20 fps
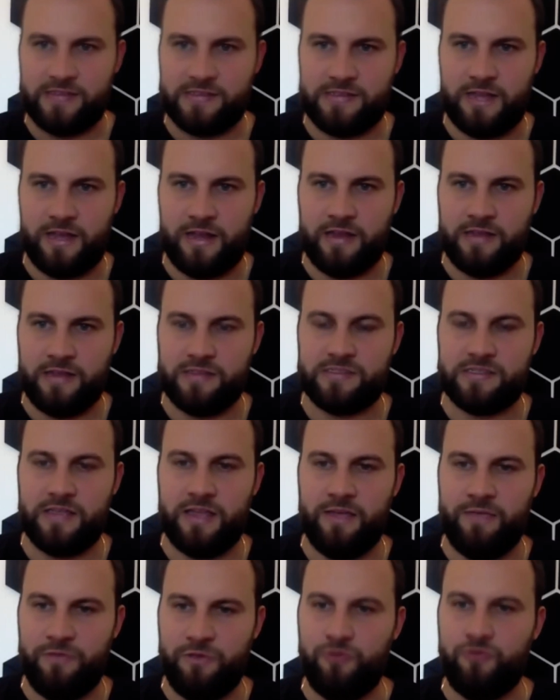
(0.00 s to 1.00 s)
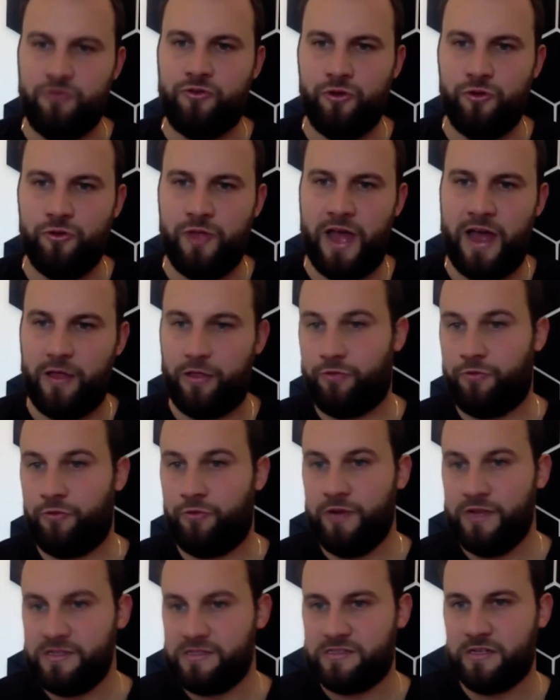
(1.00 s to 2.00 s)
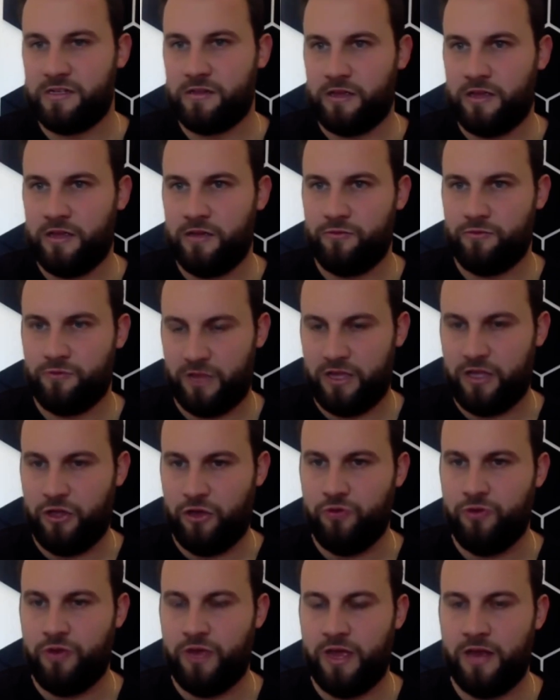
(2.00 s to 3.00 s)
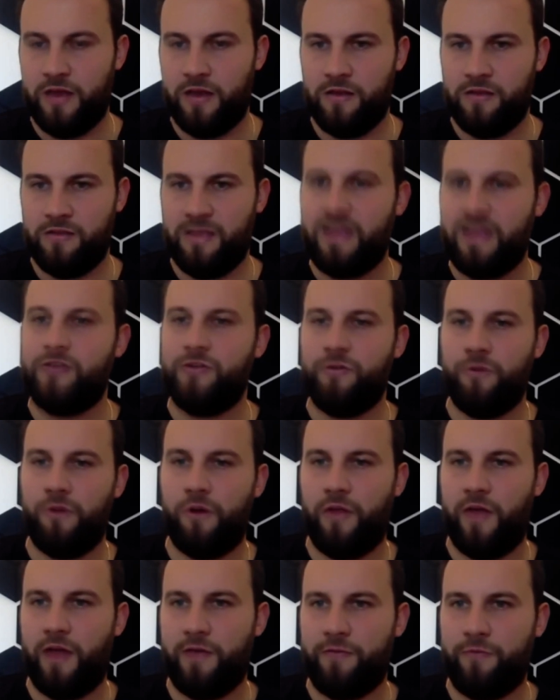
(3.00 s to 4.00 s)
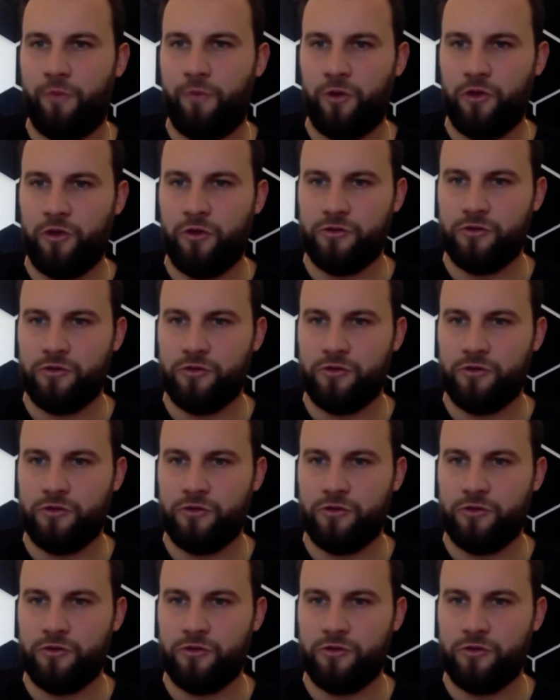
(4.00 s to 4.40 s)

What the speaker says: settings. If you do that through instantly, like you did, they do all that for you.